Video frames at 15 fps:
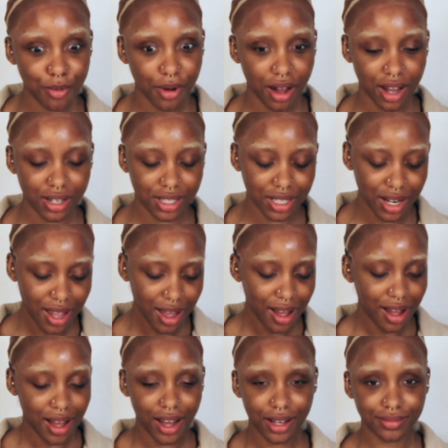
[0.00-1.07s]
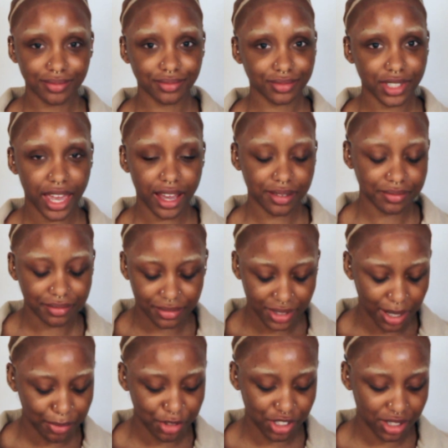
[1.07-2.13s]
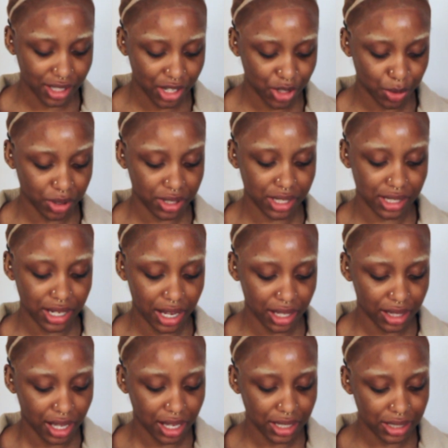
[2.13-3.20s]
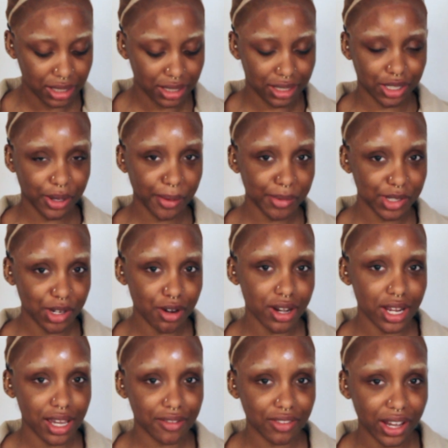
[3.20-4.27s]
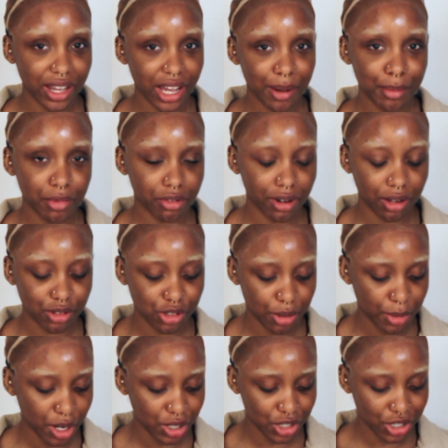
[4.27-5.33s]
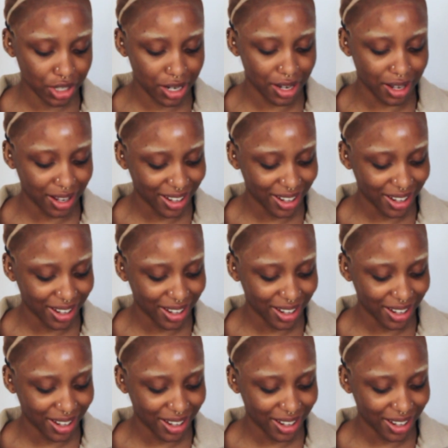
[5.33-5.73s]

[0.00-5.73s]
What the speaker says: much. Yeah, I just wanted to state that. So I'm sorry if I move around so much. This